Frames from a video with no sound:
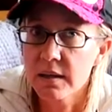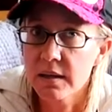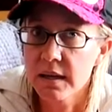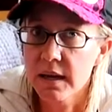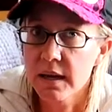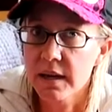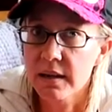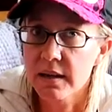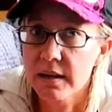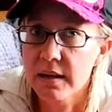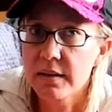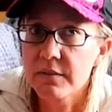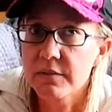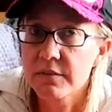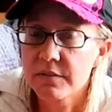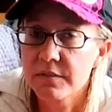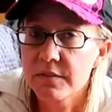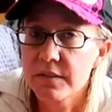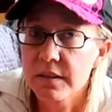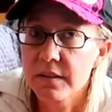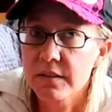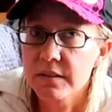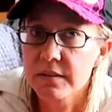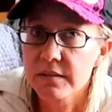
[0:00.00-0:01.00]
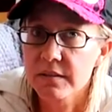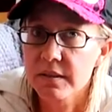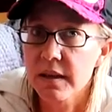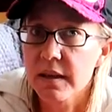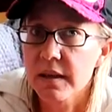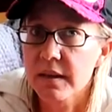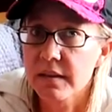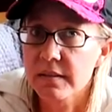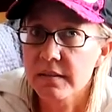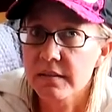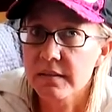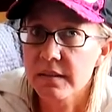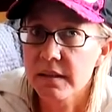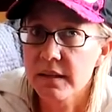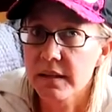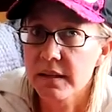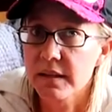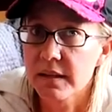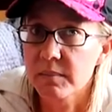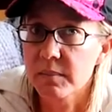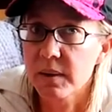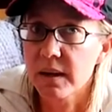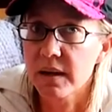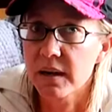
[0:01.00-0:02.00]
Yeah, it feels like it's the
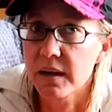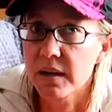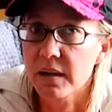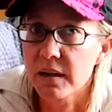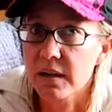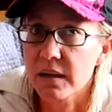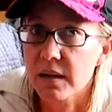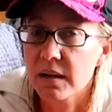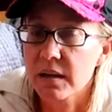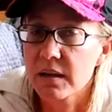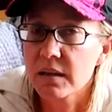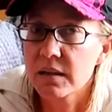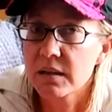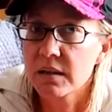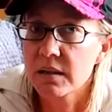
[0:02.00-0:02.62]
antibiotic.